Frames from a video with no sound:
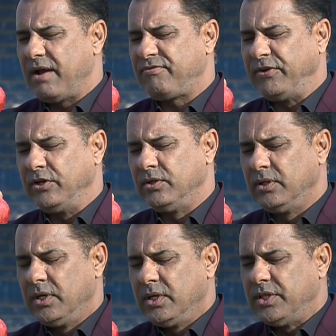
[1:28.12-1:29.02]
I
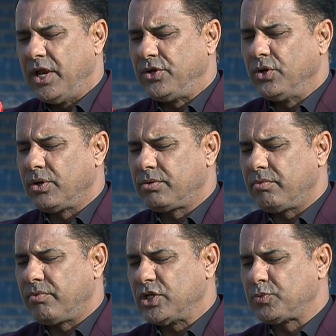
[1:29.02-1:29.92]
feel that your
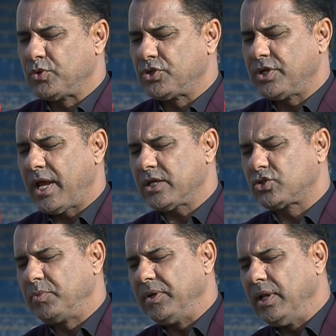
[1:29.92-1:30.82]
wrist position
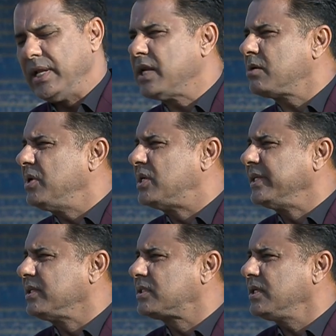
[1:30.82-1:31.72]
has to be a little bit
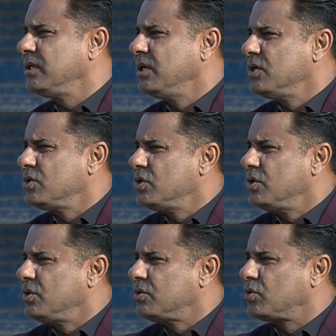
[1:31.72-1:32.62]
tilted,
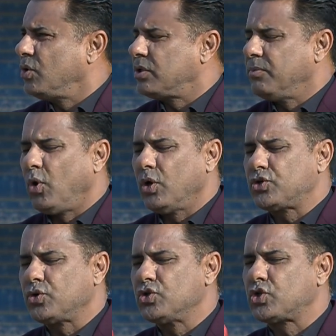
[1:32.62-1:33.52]
so the ball
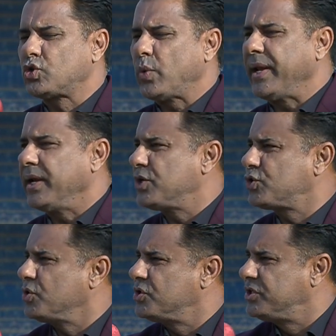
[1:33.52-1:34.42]
shouldn't swing, it
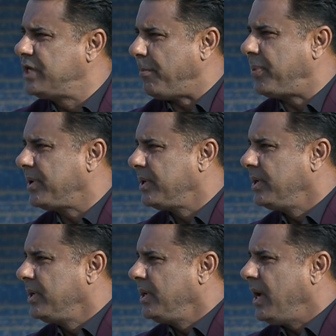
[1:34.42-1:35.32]
should dip.
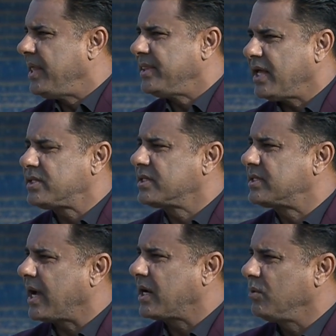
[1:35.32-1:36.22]
And that's
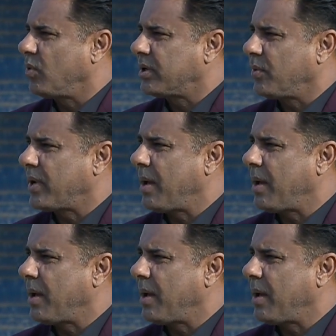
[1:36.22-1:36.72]
exactly what happened.